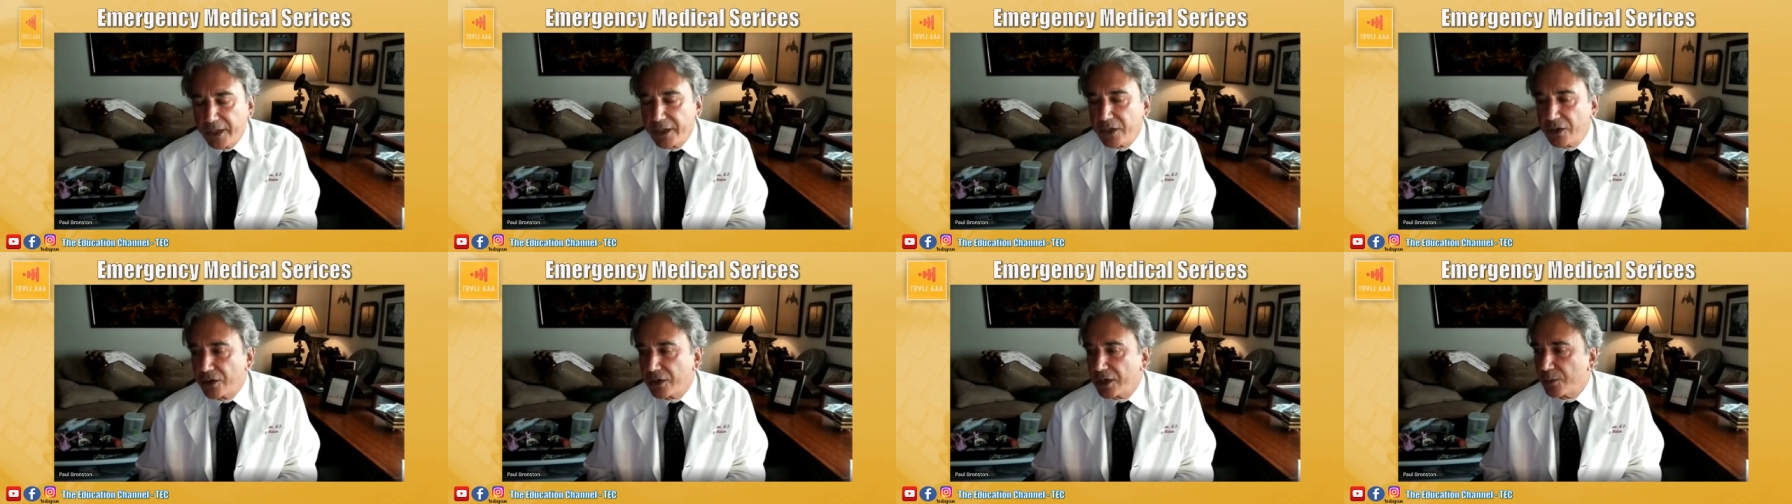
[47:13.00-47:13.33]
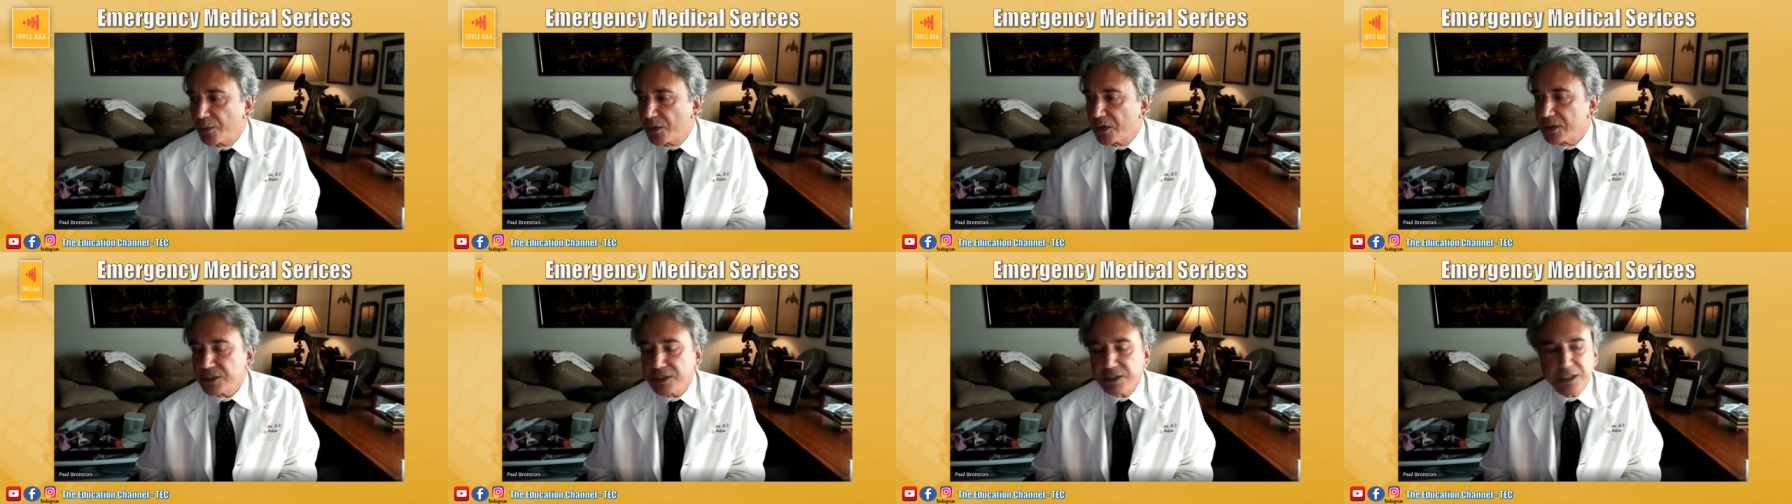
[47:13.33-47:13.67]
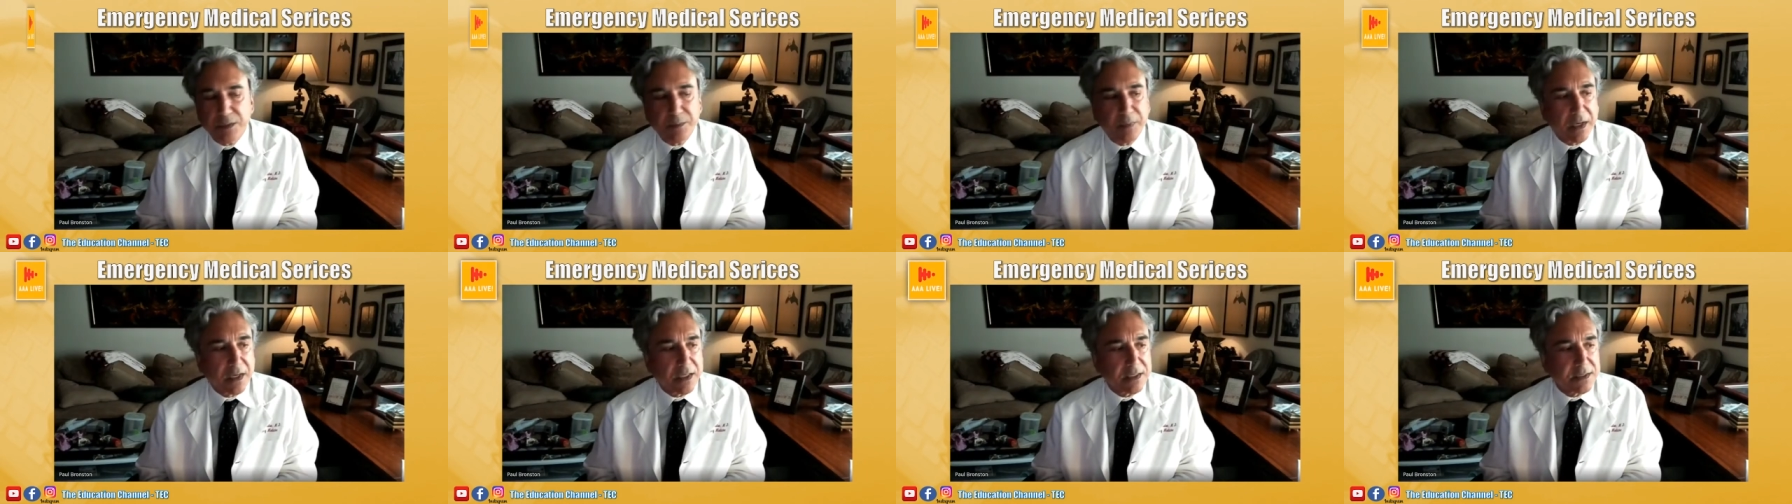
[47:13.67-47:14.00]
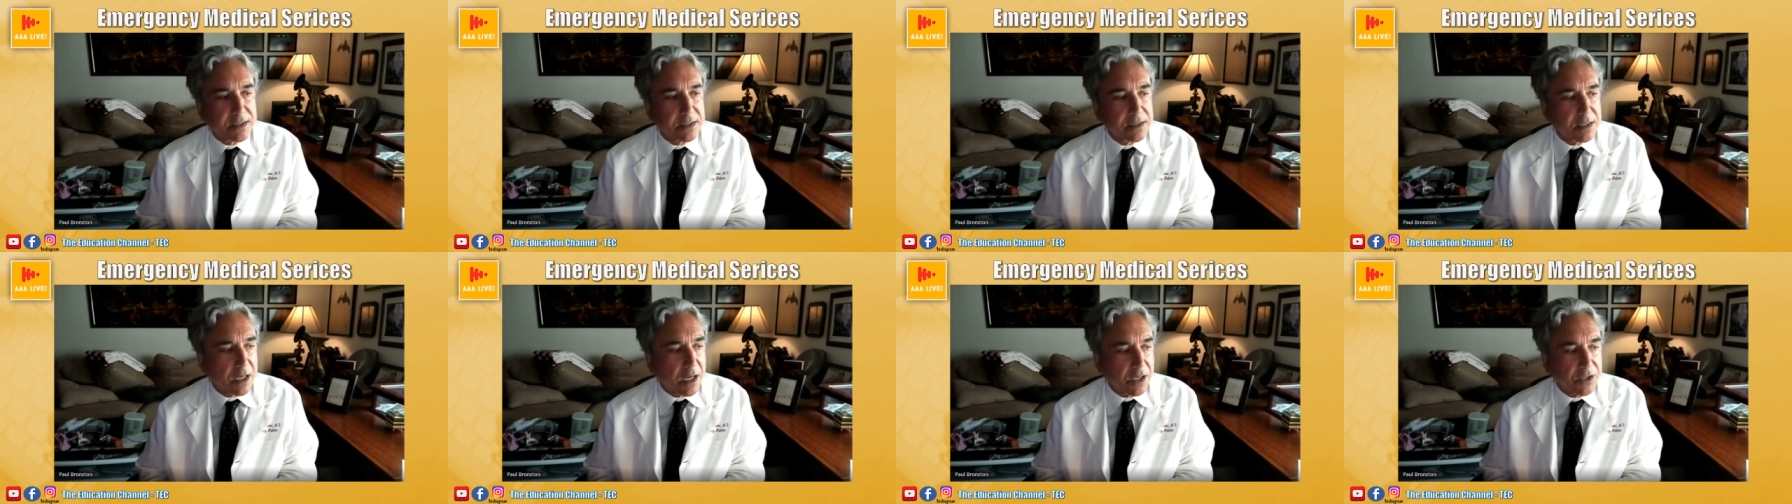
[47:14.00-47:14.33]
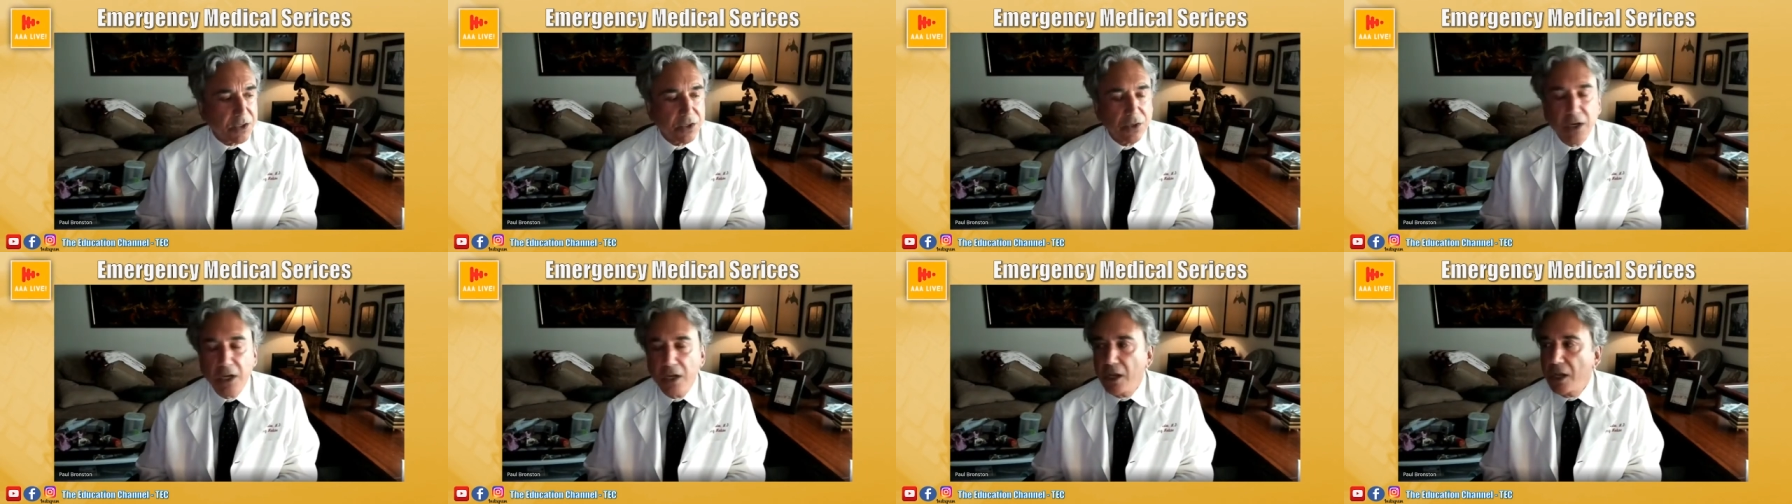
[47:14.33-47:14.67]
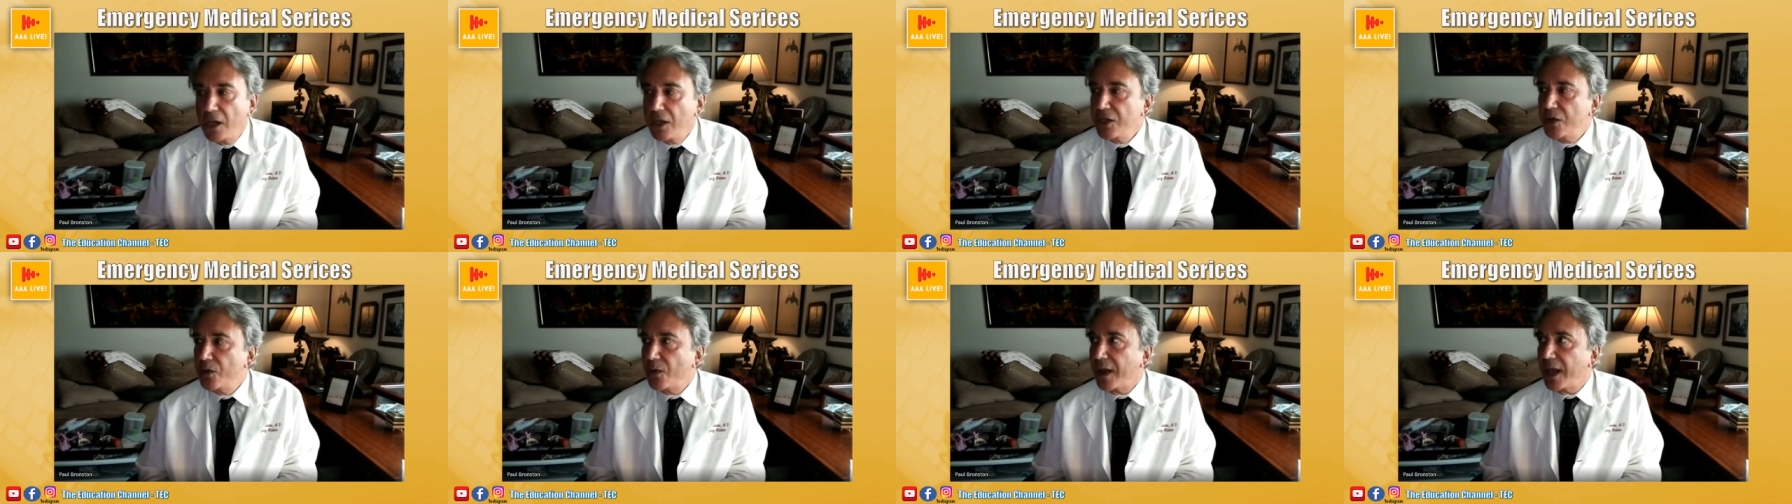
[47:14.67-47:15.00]
good emergency medicine doctor.
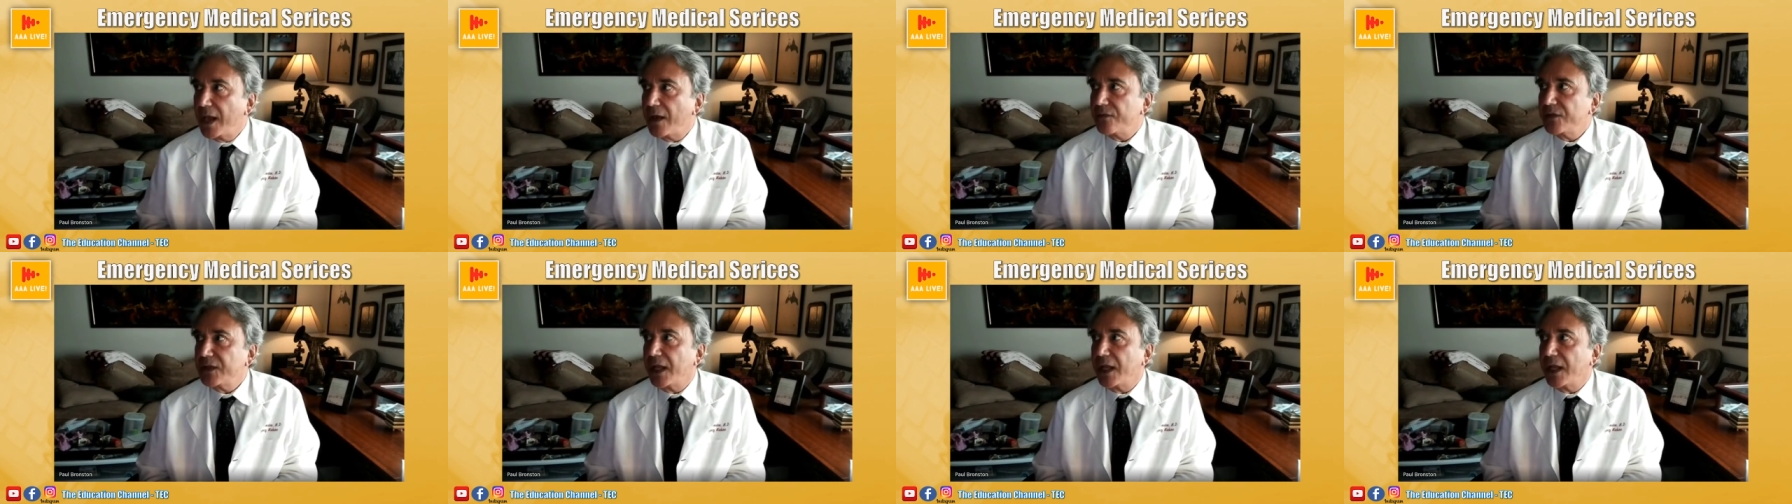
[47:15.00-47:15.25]
You have